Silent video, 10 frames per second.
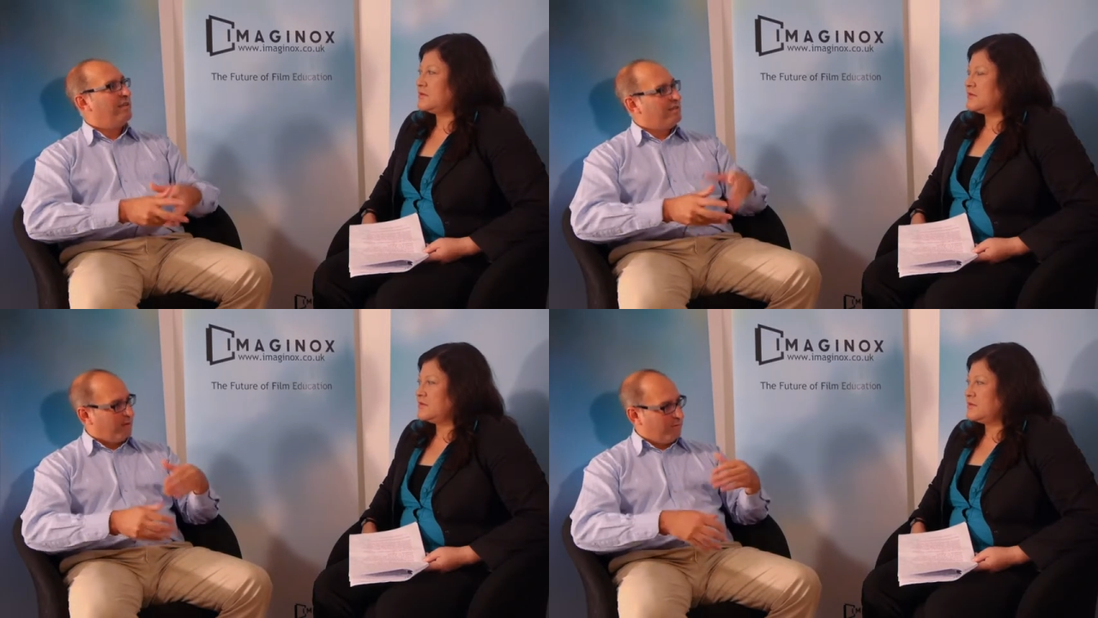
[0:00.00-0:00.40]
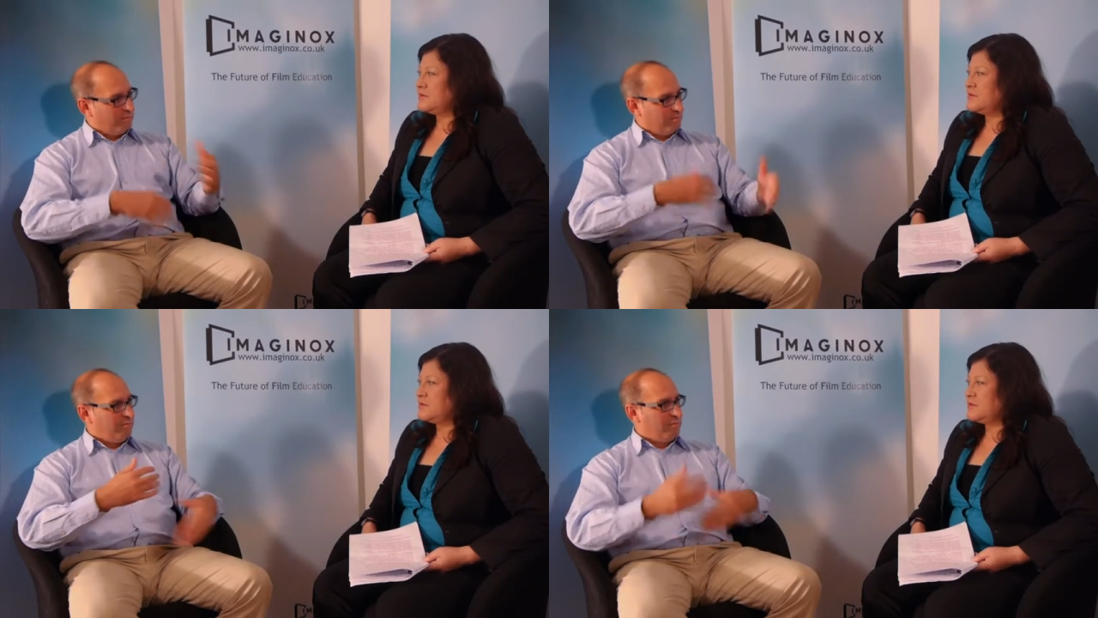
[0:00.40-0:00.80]
Speaker 1: So,
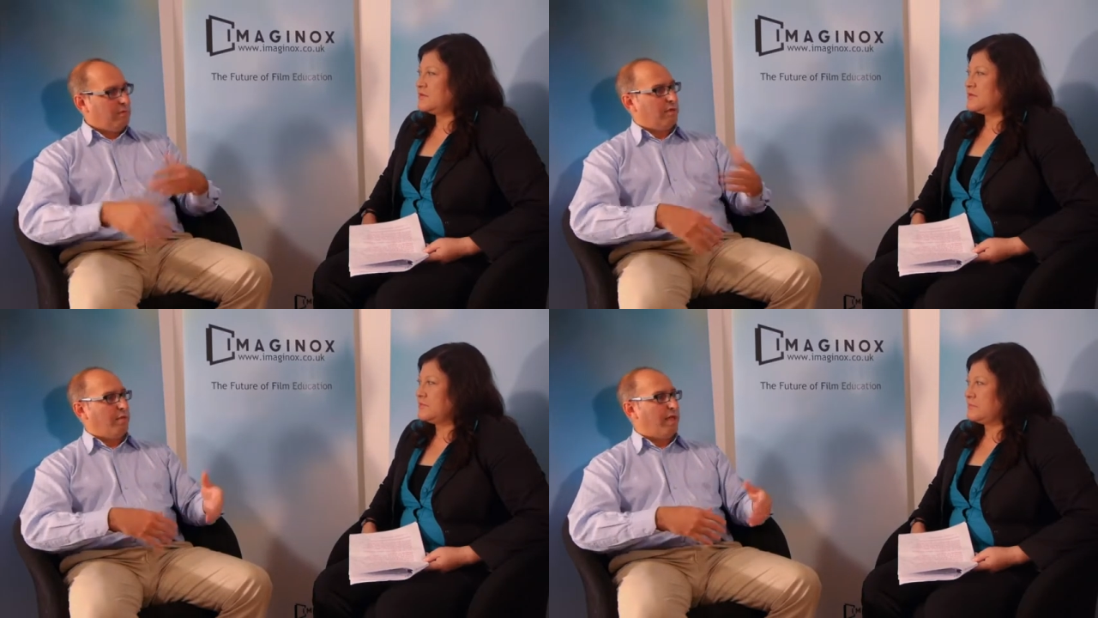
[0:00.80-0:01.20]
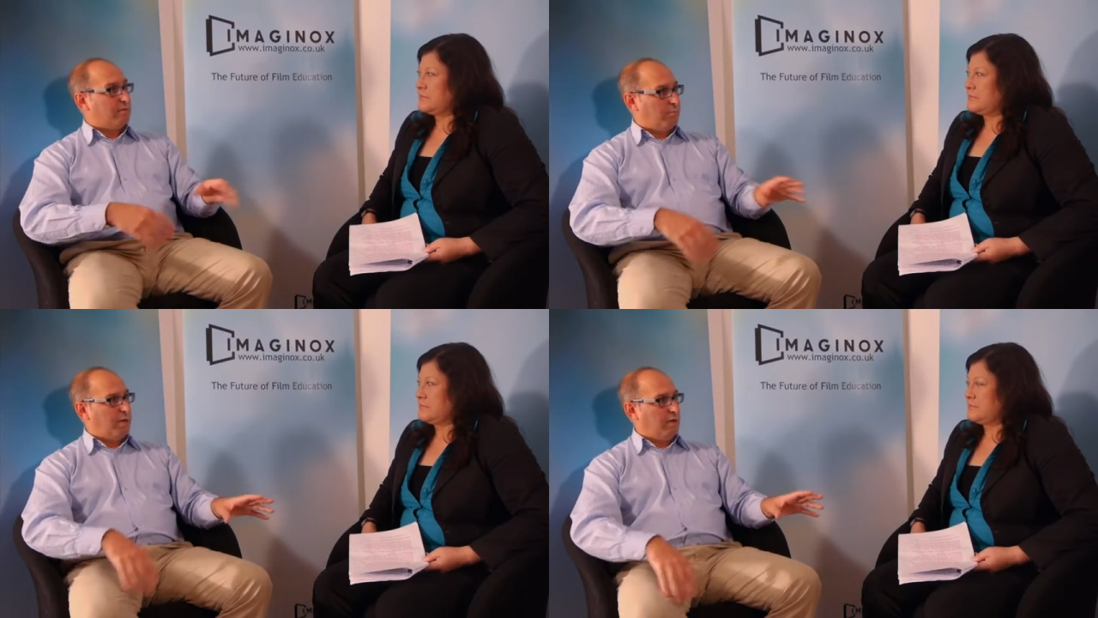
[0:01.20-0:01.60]

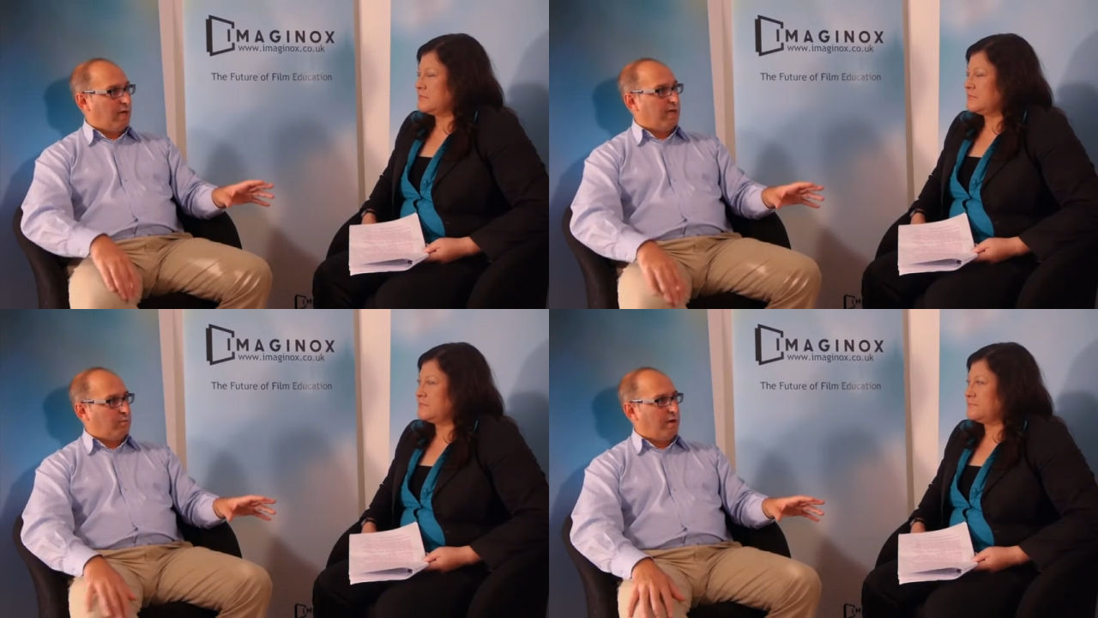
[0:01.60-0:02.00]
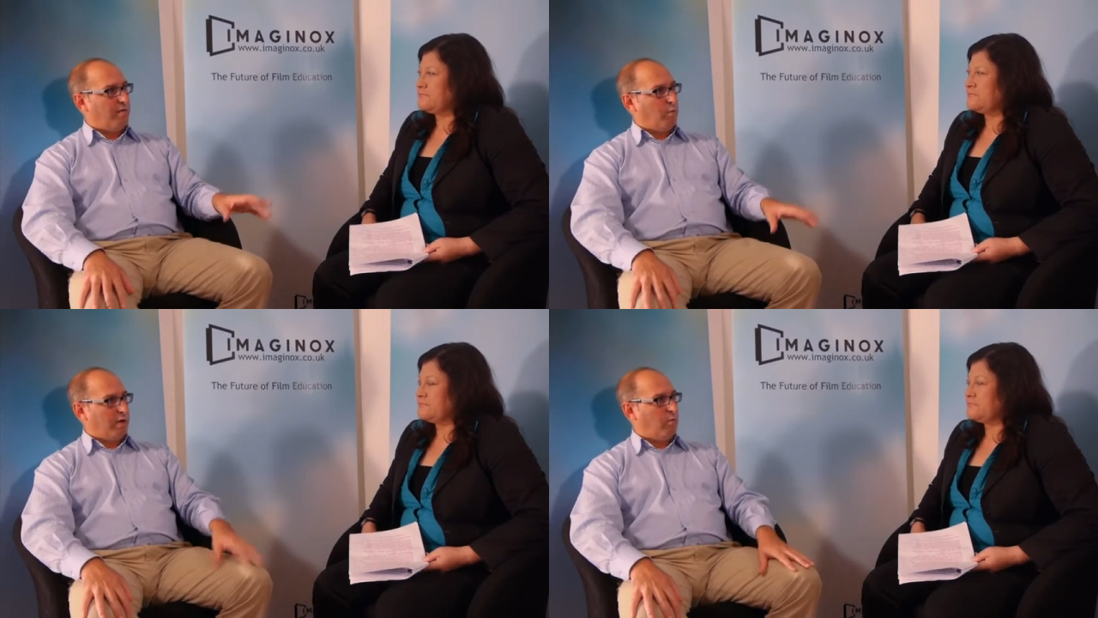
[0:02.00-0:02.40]
that's a big case.
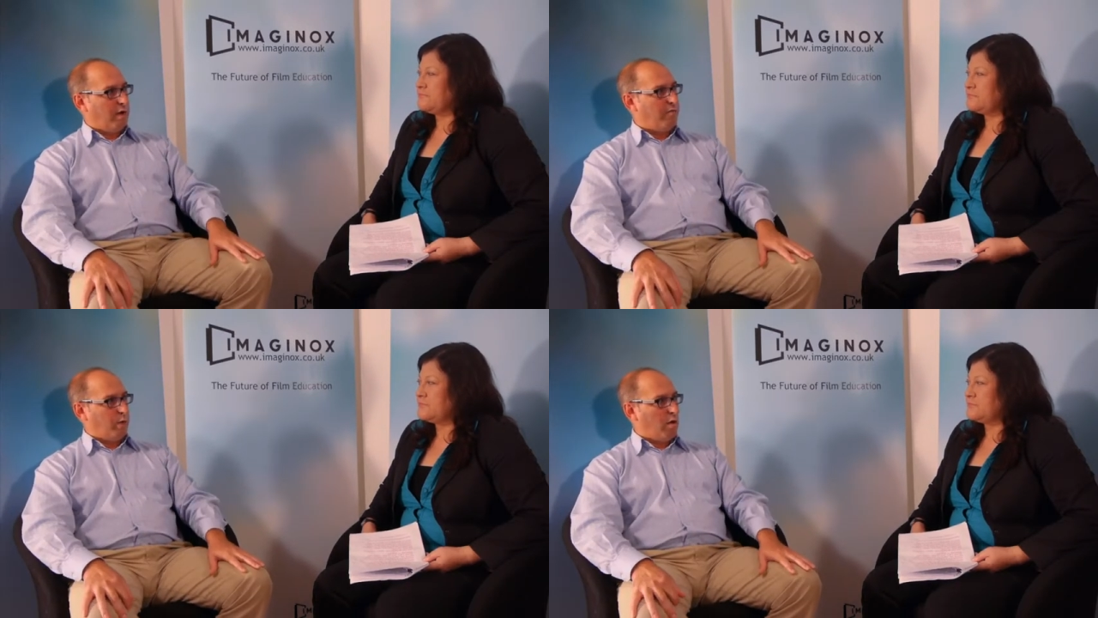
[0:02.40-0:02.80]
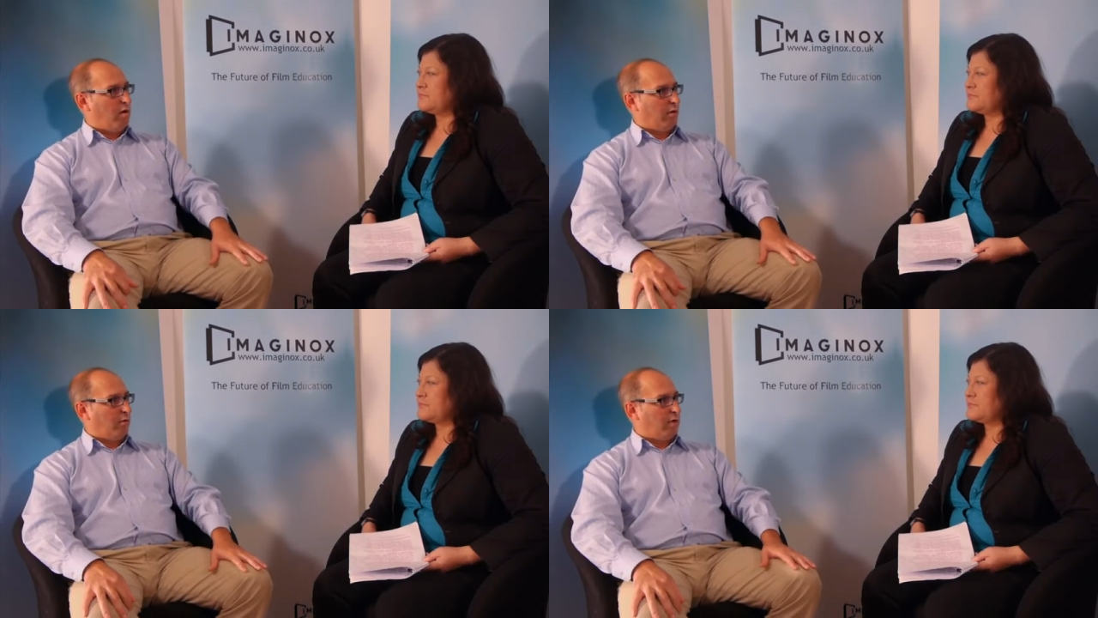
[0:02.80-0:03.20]
Whenever we
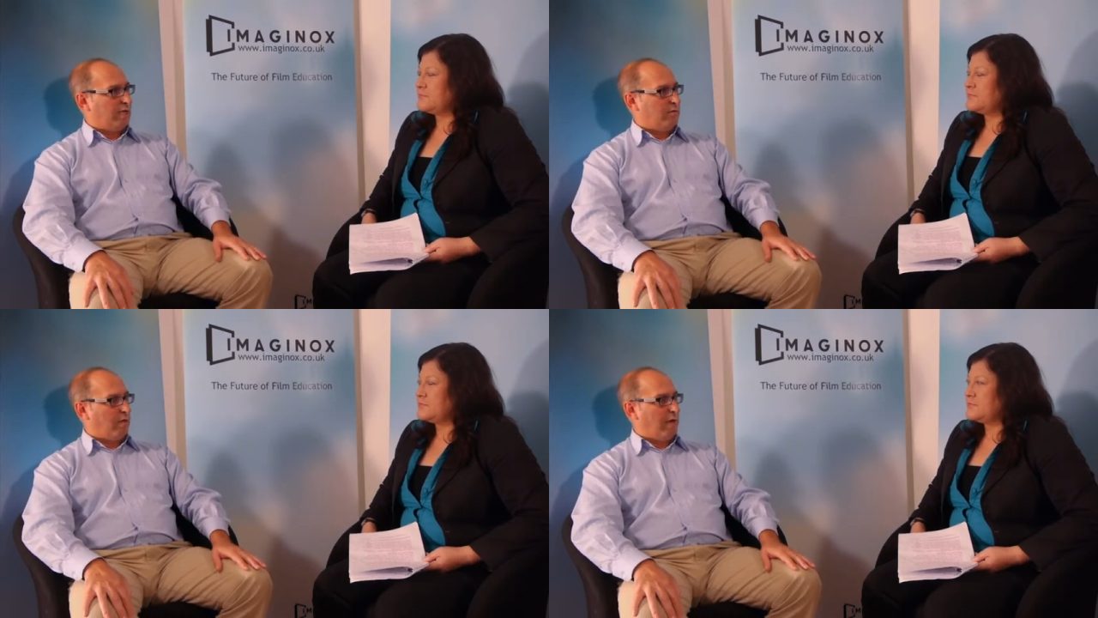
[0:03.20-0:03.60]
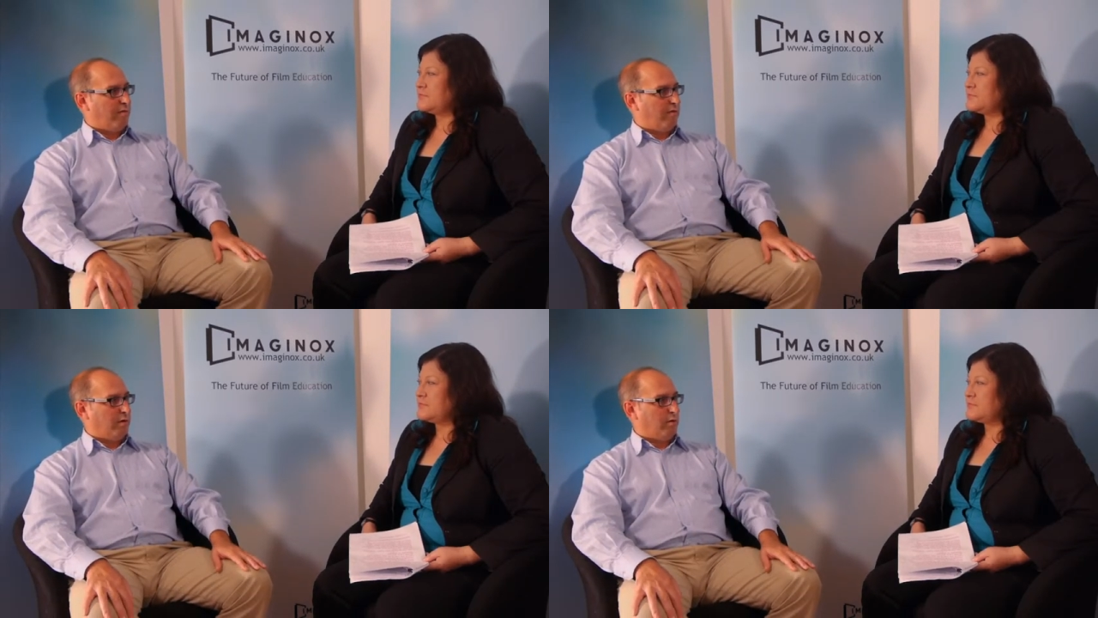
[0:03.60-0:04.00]
argue the case within the
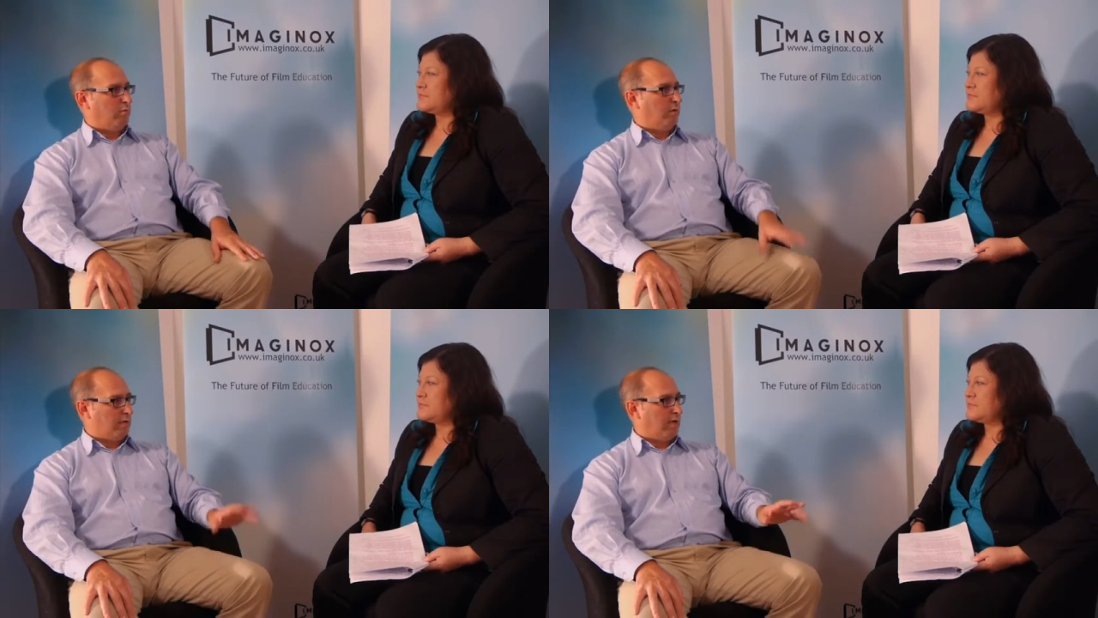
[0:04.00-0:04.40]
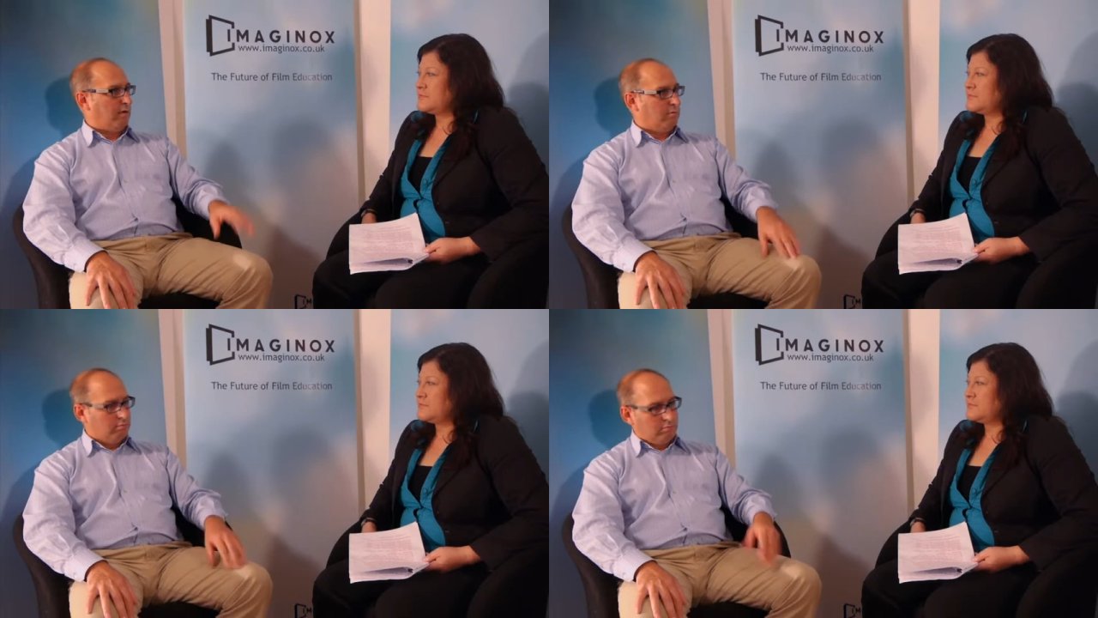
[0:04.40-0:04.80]
revenue, we say,